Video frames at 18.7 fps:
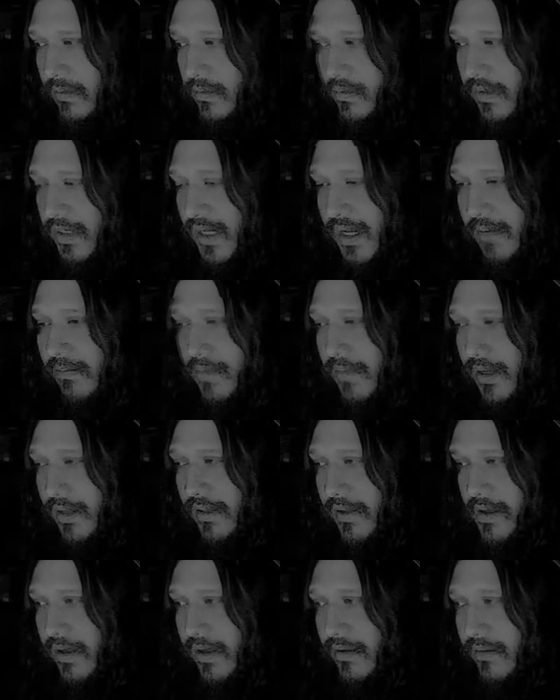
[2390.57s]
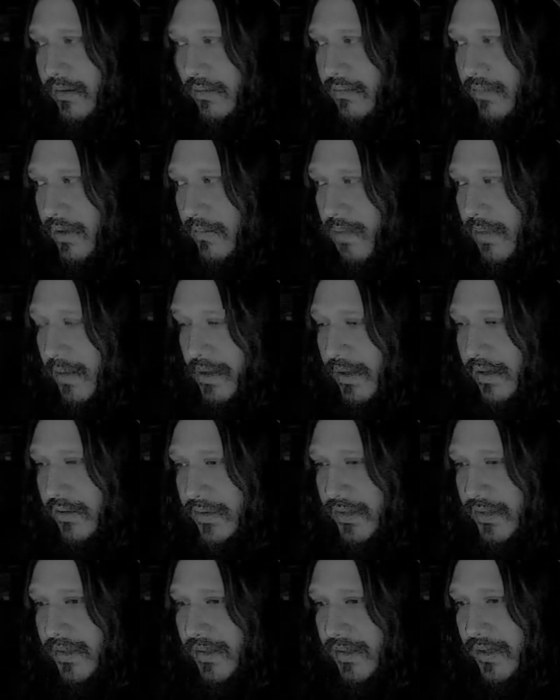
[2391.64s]
DM me a thought, and maybe I'll
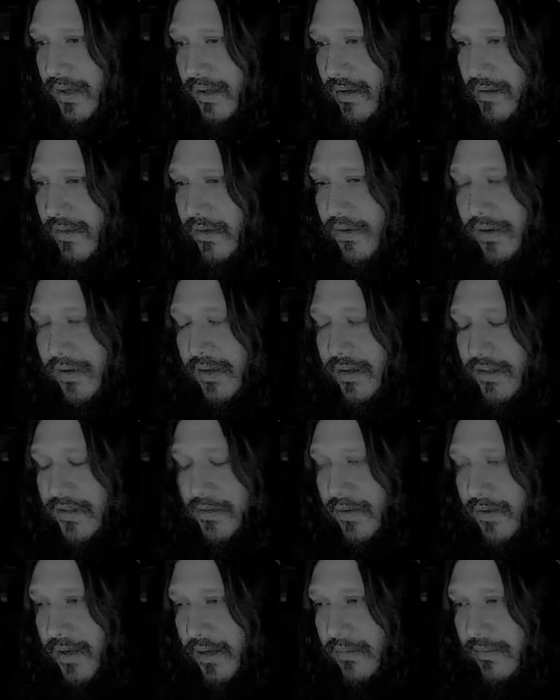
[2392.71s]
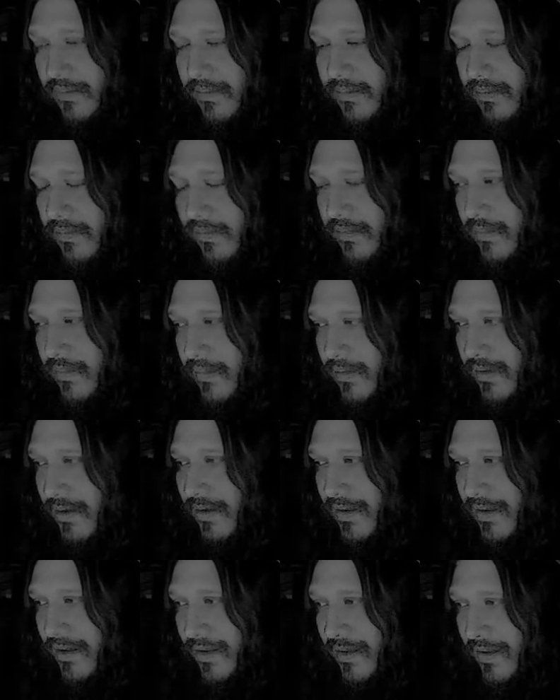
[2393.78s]
just, during a stream,
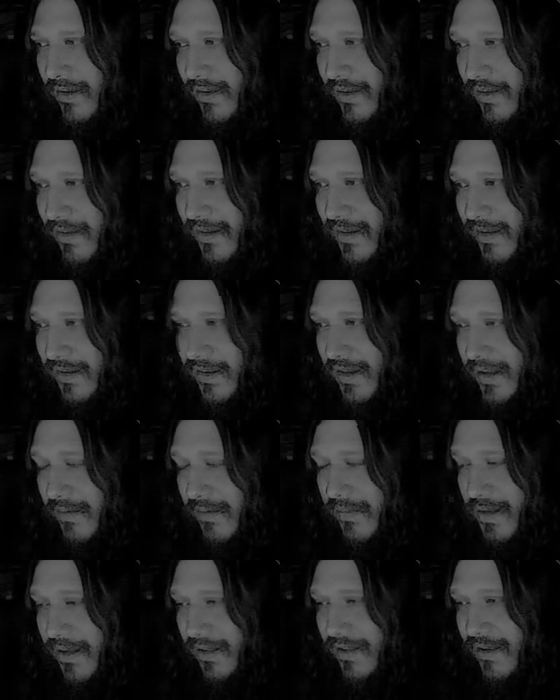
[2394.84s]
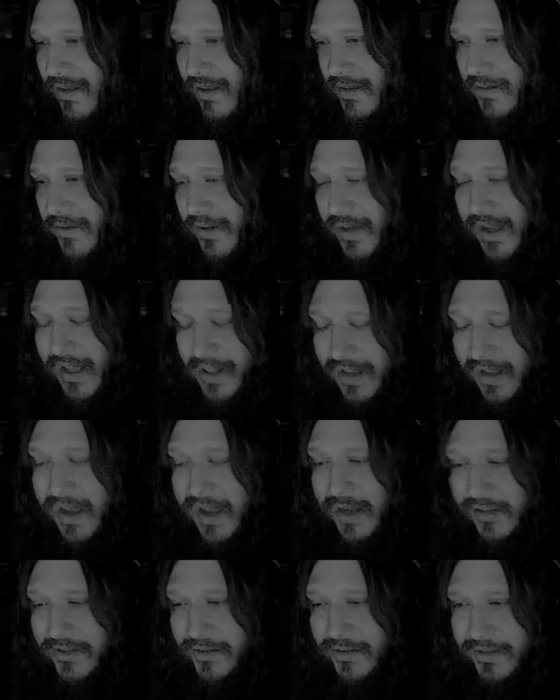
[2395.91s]
you can DM me a thought during an
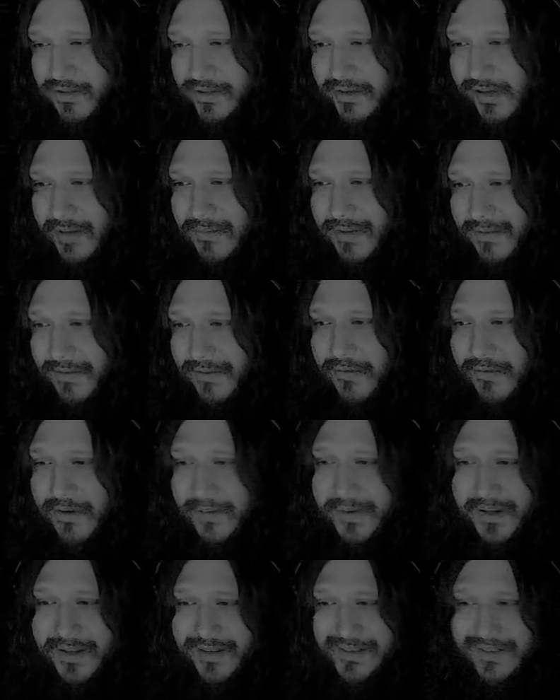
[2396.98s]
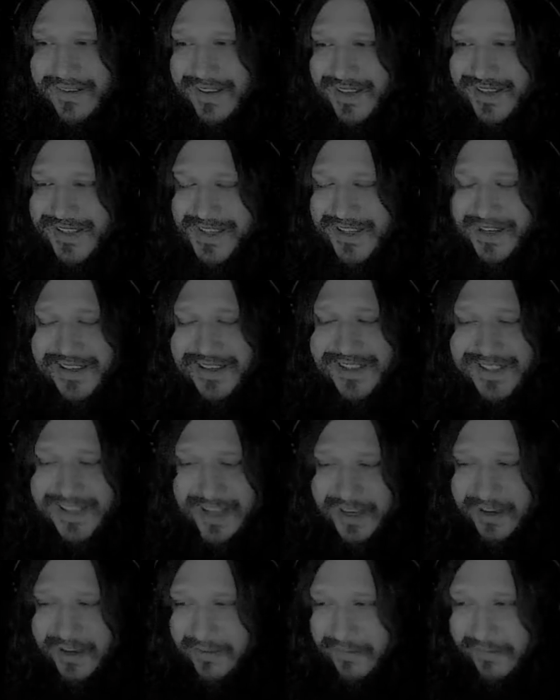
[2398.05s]
actual stream if you want me to,
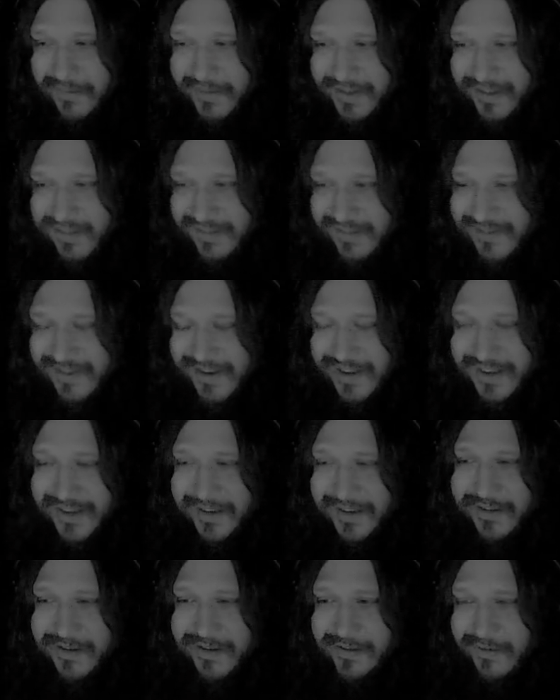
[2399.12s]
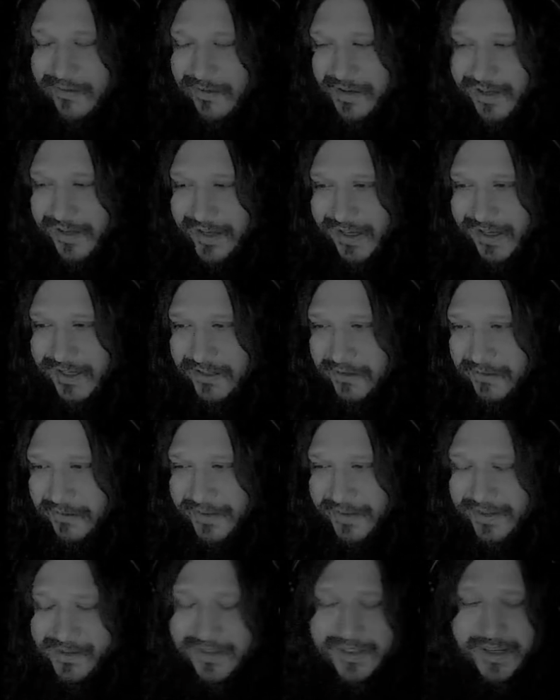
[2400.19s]
say what you're talking about or engage with what
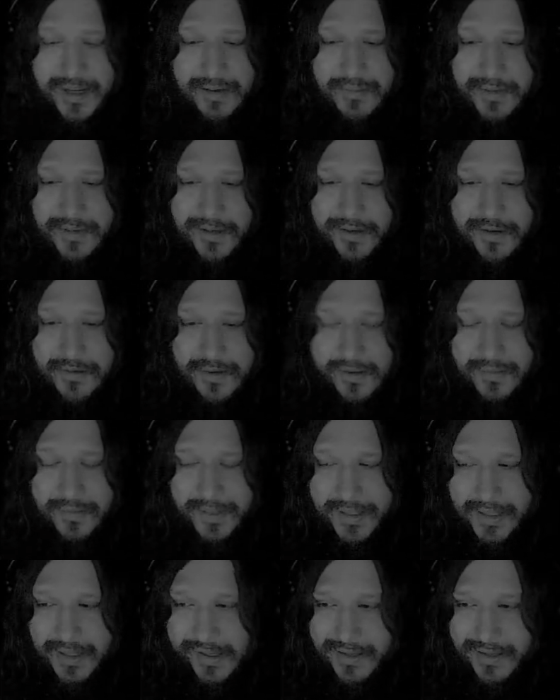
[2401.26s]
you're saying, but you don't want me to,